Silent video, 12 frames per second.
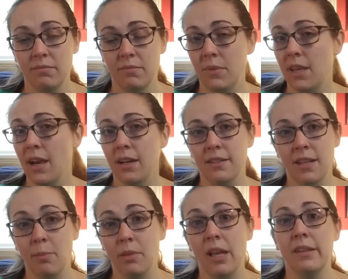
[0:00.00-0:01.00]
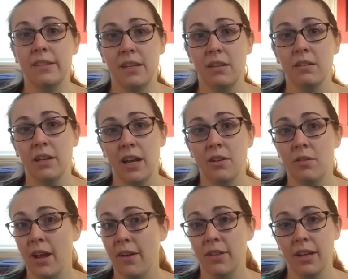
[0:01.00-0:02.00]
yeah, because I'm lazy and I don't
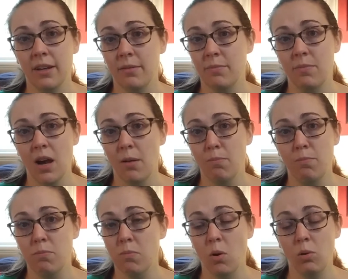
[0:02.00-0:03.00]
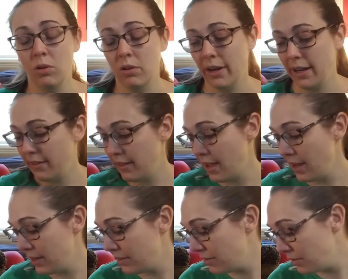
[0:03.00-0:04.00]
have like a bowl or anything,
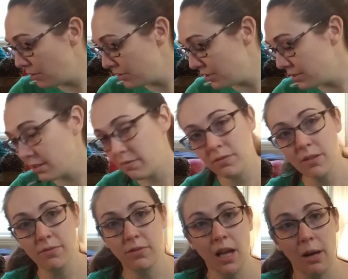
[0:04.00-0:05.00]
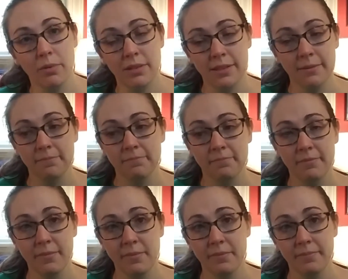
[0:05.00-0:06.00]
and so it just flip-flops.
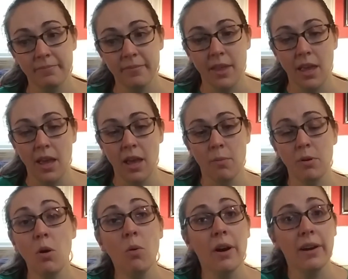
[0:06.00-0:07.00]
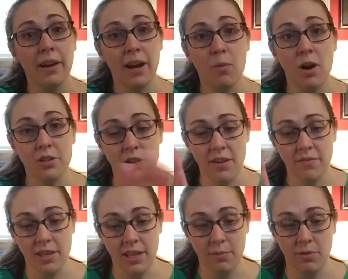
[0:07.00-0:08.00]
But don't worry, I wash
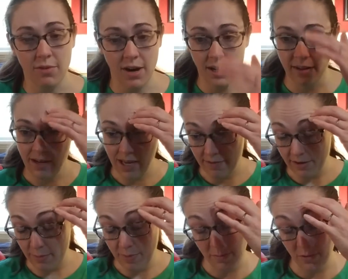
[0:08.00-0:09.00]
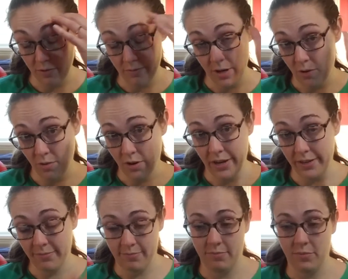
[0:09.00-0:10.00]
everything before I give it to people. No
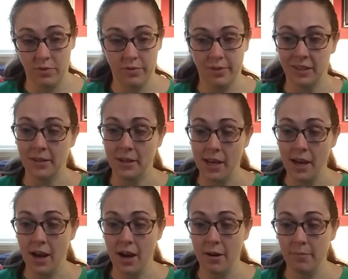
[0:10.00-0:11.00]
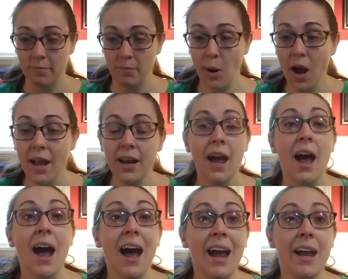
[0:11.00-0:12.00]
worries. But
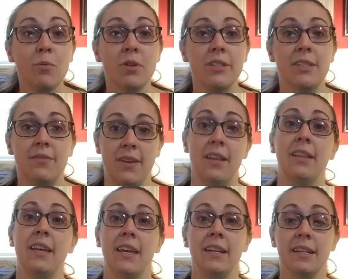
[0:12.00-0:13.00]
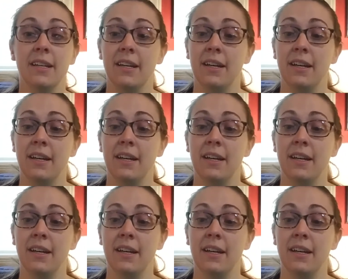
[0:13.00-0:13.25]
I was feeling